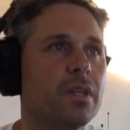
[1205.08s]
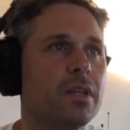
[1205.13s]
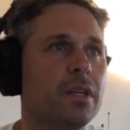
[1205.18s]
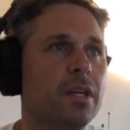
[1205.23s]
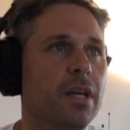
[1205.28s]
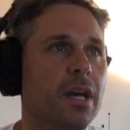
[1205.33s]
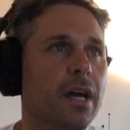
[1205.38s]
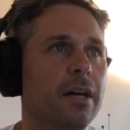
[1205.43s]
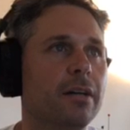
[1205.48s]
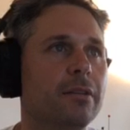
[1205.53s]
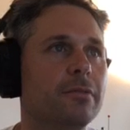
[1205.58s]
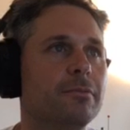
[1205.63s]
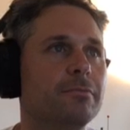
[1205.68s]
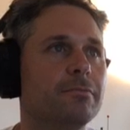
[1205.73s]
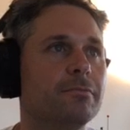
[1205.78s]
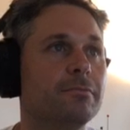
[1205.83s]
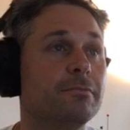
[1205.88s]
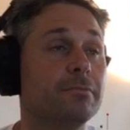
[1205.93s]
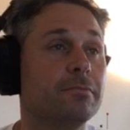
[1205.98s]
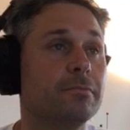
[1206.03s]
Yeah,
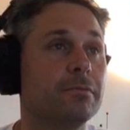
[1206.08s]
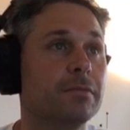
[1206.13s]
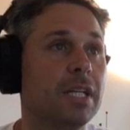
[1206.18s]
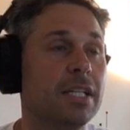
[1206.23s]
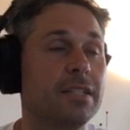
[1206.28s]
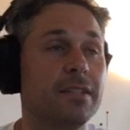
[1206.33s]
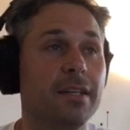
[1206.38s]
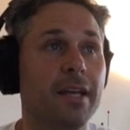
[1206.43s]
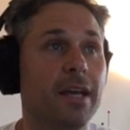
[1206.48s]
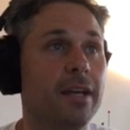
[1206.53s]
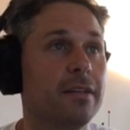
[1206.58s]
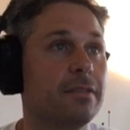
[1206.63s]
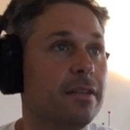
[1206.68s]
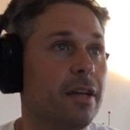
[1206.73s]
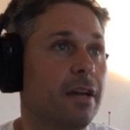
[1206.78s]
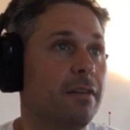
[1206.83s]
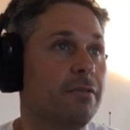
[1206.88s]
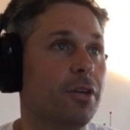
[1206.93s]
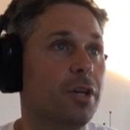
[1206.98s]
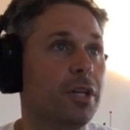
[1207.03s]
that's a guess. I
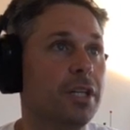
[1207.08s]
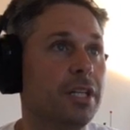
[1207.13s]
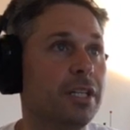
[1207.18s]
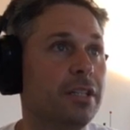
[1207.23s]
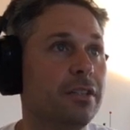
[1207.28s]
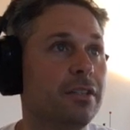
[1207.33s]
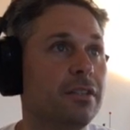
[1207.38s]
have no idea.